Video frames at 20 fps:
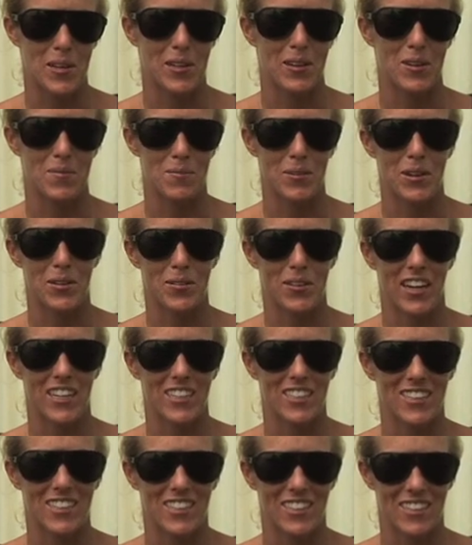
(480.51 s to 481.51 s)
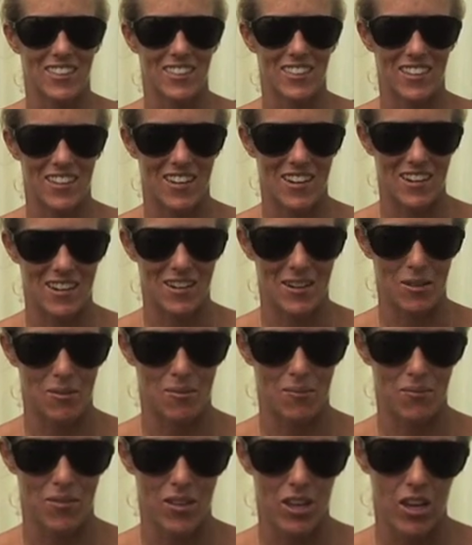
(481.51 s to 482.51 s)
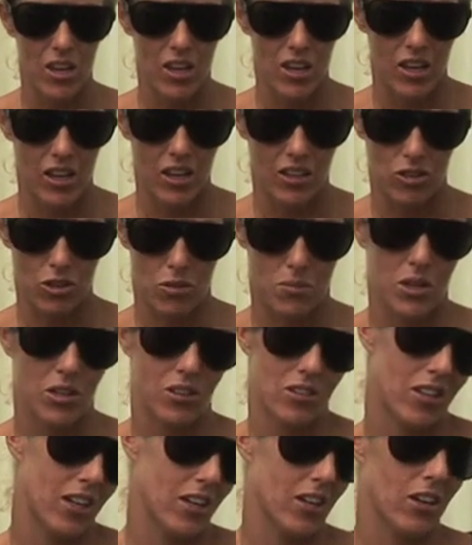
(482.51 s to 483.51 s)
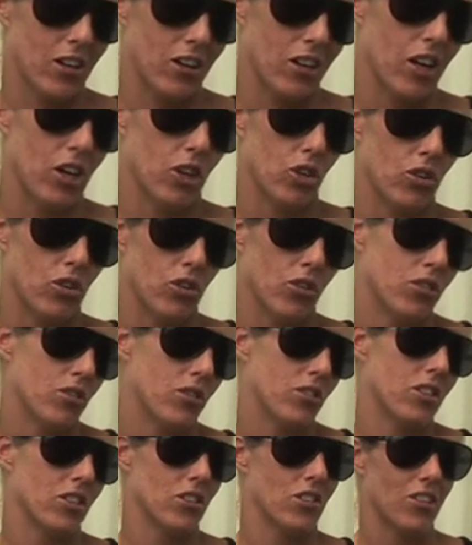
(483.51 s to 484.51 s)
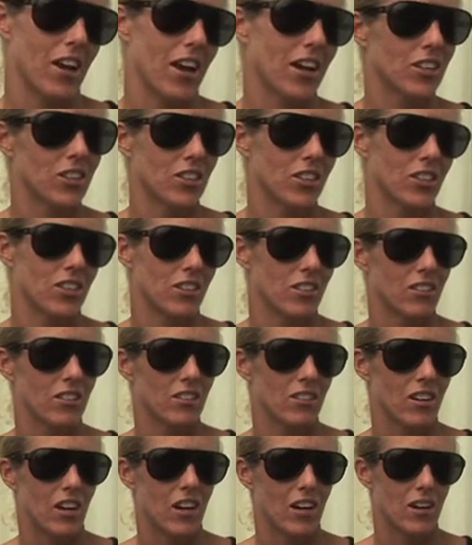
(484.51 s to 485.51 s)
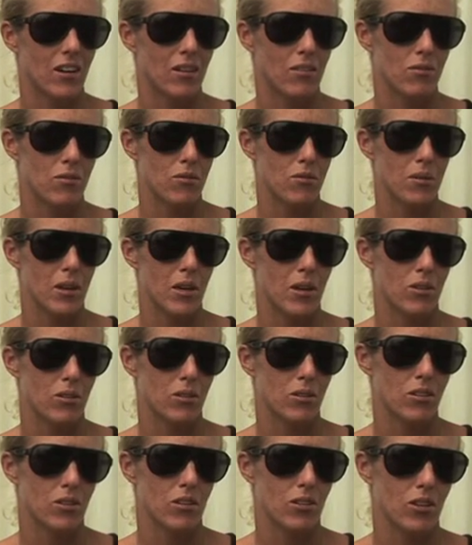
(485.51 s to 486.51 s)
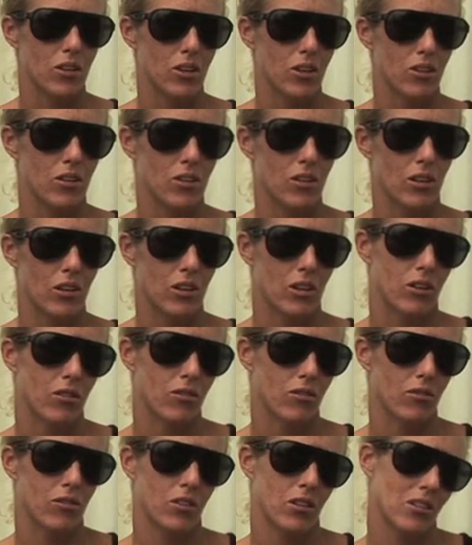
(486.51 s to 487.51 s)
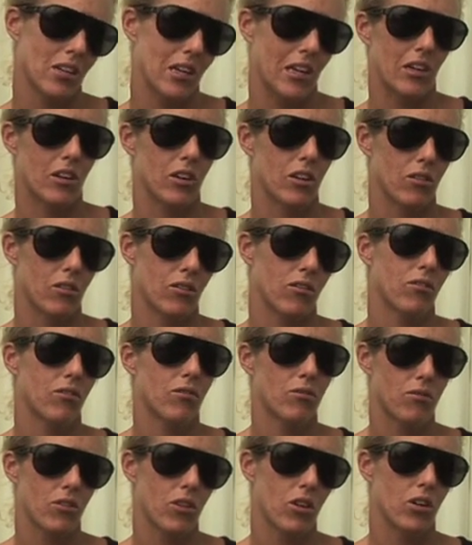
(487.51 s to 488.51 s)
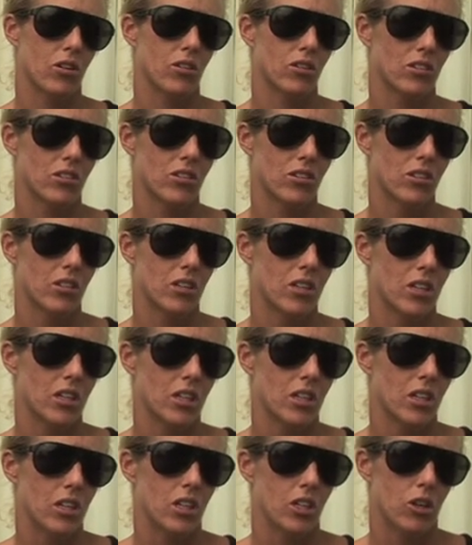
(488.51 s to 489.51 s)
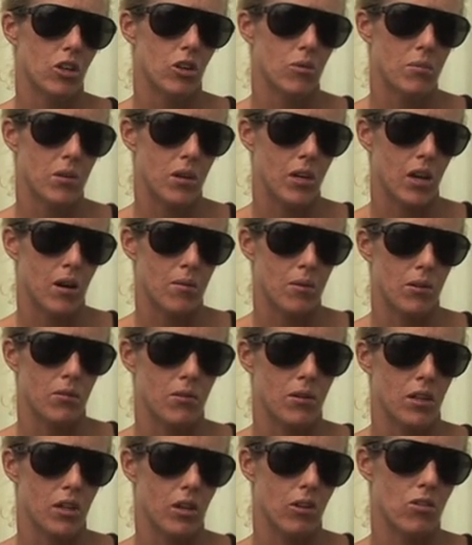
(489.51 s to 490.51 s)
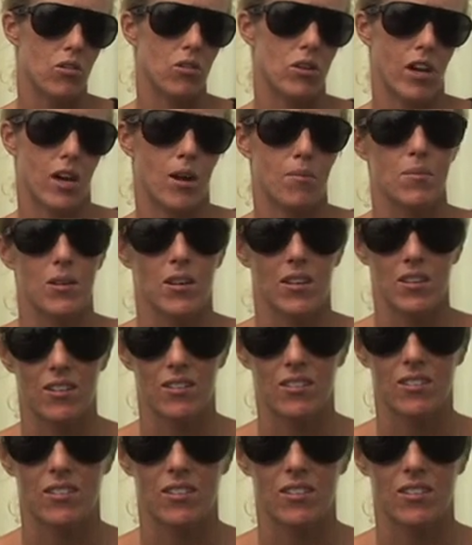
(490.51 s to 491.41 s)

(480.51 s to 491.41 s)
a lot of motivation, and it's almost like a good distraction for me also. You see a lot of girls becoming really caught up in